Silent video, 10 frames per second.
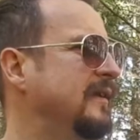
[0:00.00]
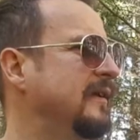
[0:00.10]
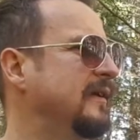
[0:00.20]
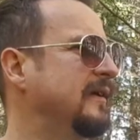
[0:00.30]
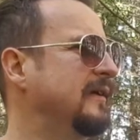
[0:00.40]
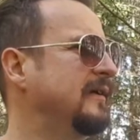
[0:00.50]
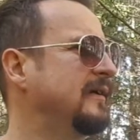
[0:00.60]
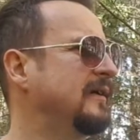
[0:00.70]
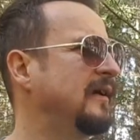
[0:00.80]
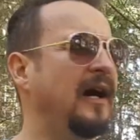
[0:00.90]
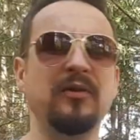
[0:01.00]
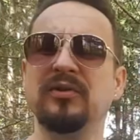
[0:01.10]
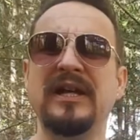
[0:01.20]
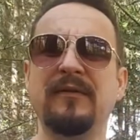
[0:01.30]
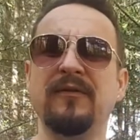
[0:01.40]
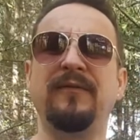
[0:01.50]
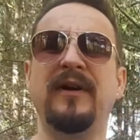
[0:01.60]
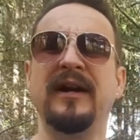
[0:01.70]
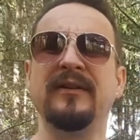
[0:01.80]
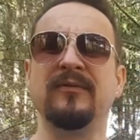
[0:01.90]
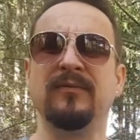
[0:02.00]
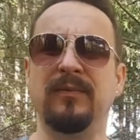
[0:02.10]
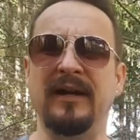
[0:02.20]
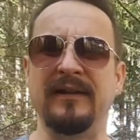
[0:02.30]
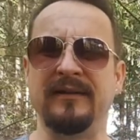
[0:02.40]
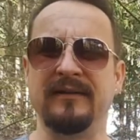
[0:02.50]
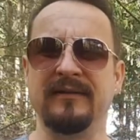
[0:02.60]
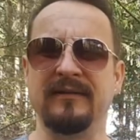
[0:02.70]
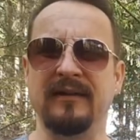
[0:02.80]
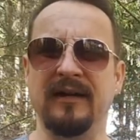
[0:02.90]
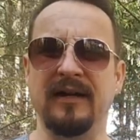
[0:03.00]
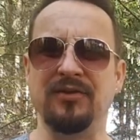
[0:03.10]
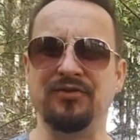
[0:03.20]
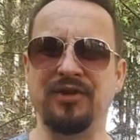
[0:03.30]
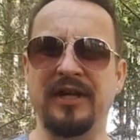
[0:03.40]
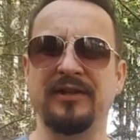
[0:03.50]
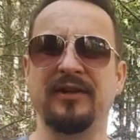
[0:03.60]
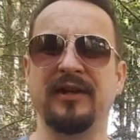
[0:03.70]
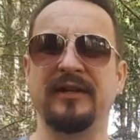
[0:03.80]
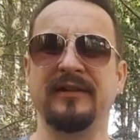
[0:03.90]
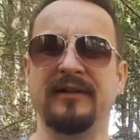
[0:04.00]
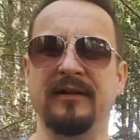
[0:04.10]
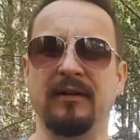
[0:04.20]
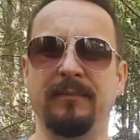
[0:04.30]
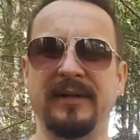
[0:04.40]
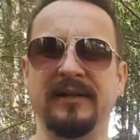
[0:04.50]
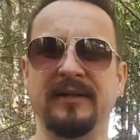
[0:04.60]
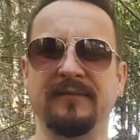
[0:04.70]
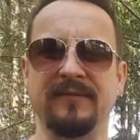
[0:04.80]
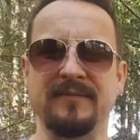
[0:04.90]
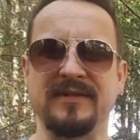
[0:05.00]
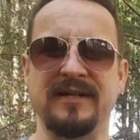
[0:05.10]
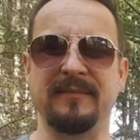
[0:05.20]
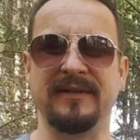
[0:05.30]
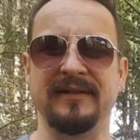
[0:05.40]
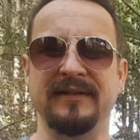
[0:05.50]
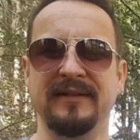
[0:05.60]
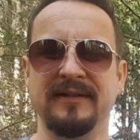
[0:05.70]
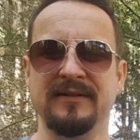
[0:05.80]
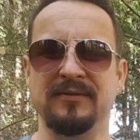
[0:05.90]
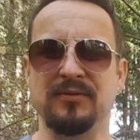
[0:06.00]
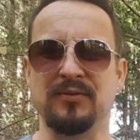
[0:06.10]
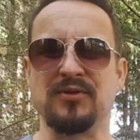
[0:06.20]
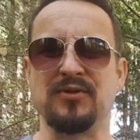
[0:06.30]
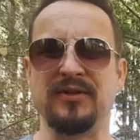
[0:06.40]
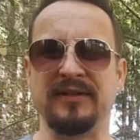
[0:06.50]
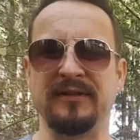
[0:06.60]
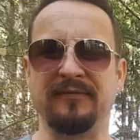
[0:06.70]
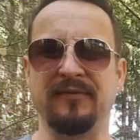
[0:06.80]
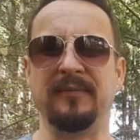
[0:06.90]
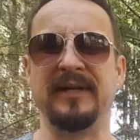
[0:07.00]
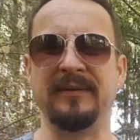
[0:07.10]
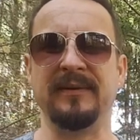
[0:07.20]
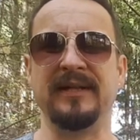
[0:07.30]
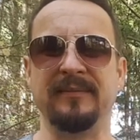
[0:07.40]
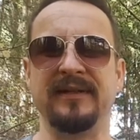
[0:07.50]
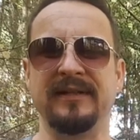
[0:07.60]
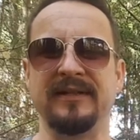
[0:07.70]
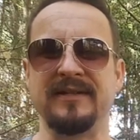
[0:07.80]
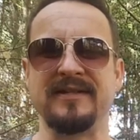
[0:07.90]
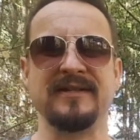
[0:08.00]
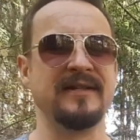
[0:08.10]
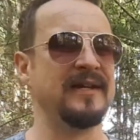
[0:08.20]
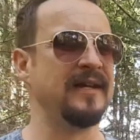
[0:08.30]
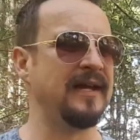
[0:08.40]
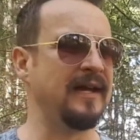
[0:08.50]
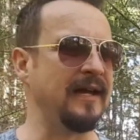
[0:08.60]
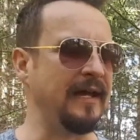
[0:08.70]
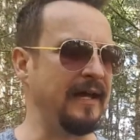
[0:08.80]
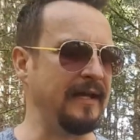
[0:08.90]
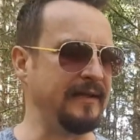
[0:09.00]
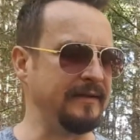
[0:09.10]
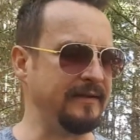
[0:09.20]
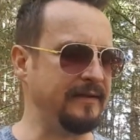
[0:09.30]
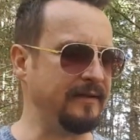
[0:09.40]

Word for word: uh, I could never find one uh, genuine opinion from somebody who's doing that for many many many years and